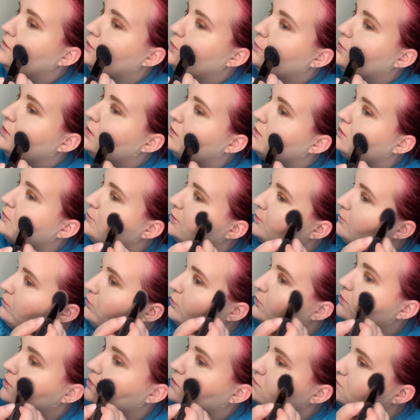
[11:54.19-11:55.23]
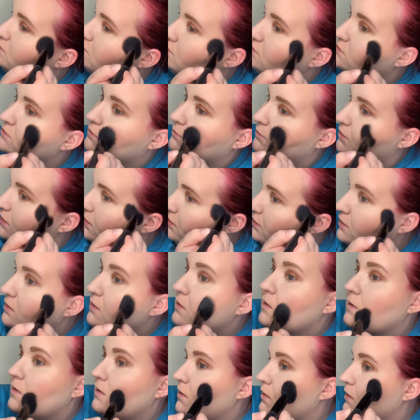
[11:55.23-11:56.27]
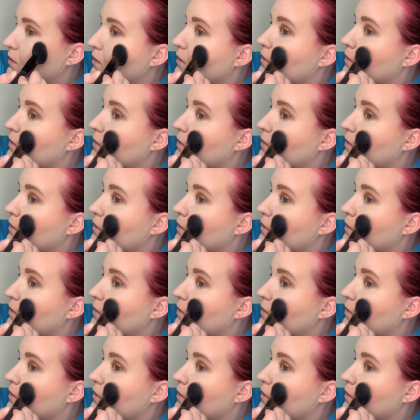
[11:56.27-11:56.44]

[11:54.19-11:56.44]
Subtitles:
But now that my bronzer is up higher,